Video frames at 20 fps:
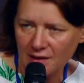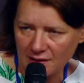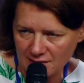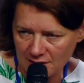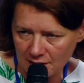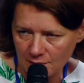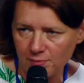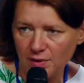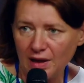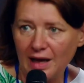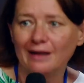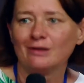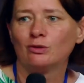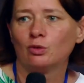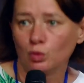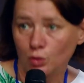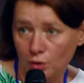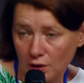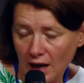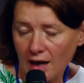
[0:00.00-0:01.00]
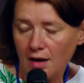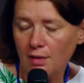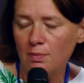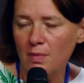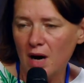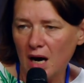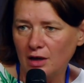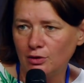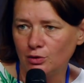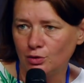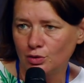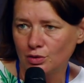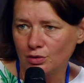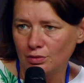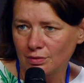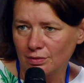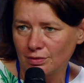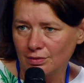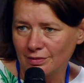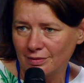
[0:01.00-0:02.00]
Do they have the right
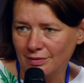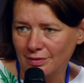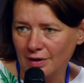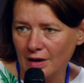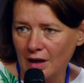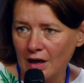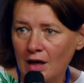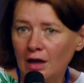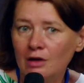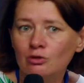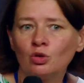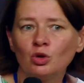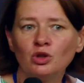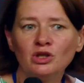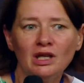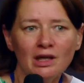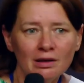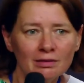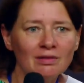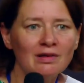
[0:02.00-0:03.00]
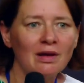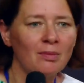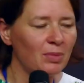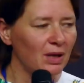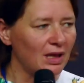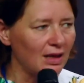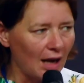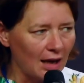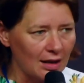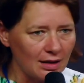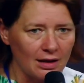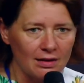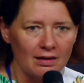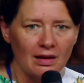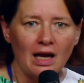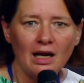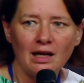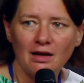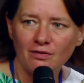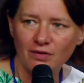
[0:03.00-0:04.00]
to get remuneration?
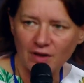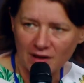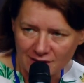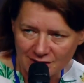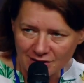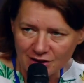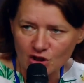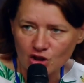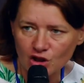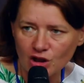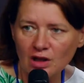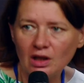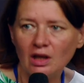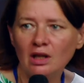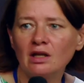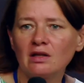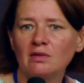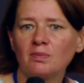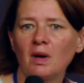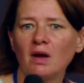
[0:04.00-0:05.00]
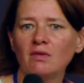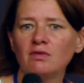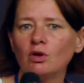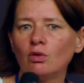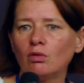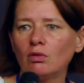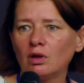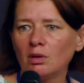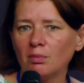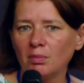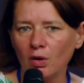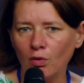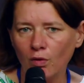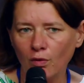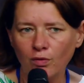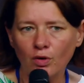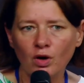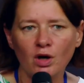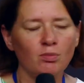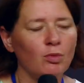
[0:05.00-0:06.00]
Of course they do.
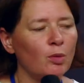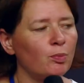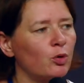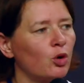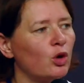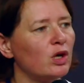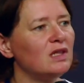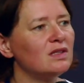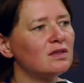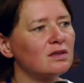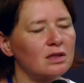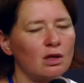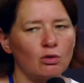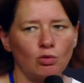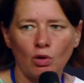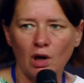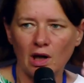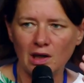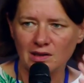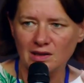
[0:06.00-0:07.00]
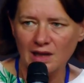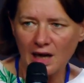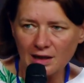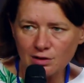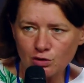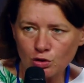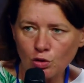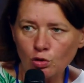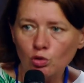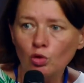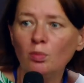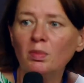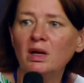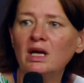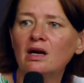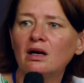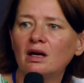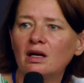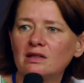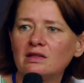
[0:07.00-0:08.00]
When we are talking about
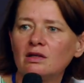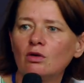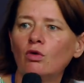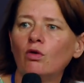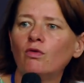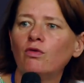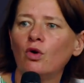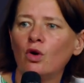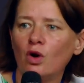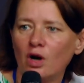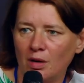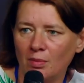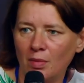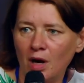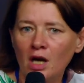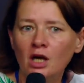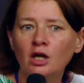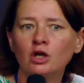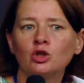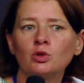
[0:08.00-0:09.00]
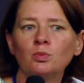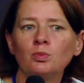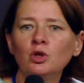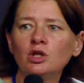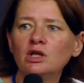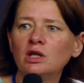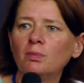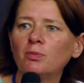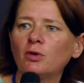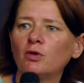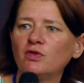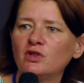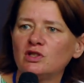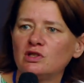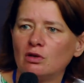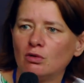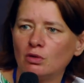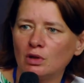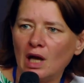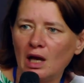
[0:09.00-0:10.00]
institutionalization of
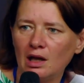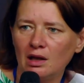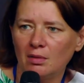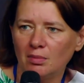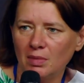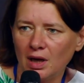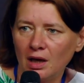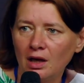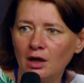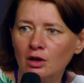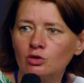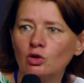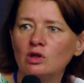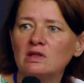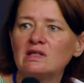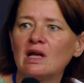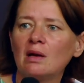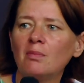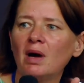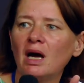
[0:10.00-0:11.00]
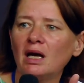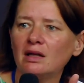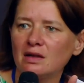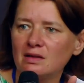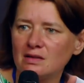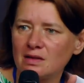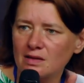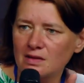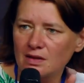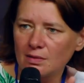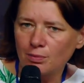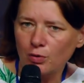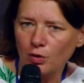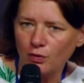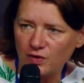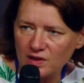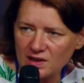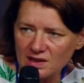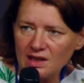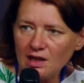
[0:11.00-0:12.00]
volunteer movement, we keep
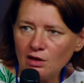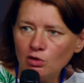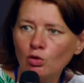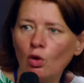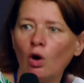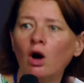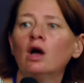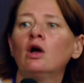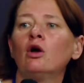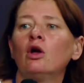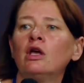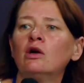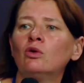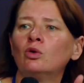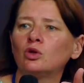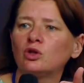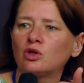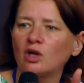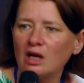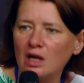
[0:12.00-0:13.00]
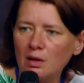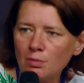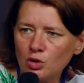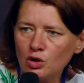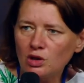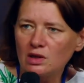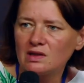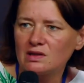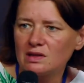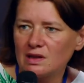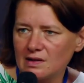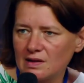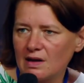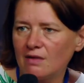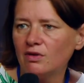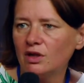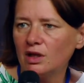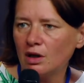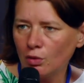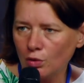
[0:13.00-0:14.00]
emphasizing you have to do it
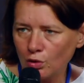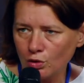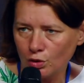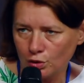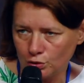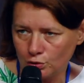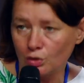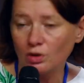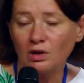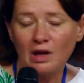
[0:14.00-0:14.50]
professionally